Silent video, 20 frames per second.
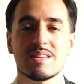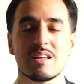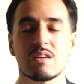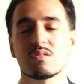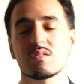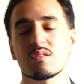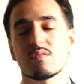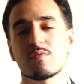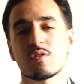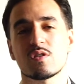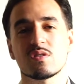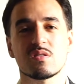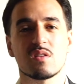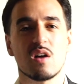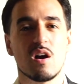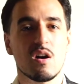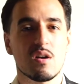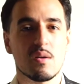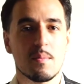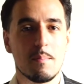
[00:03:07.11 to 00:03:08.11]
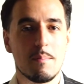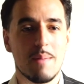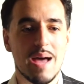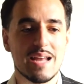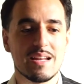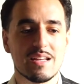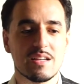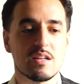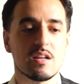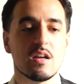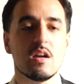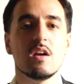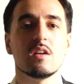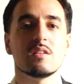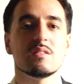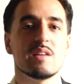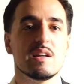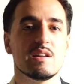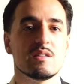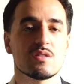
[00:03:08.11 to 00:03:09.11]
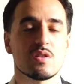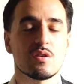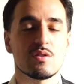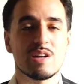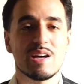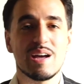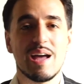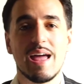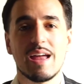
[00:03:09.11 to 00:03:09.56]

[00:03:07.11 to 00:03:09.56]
That was the first automatic Daytona,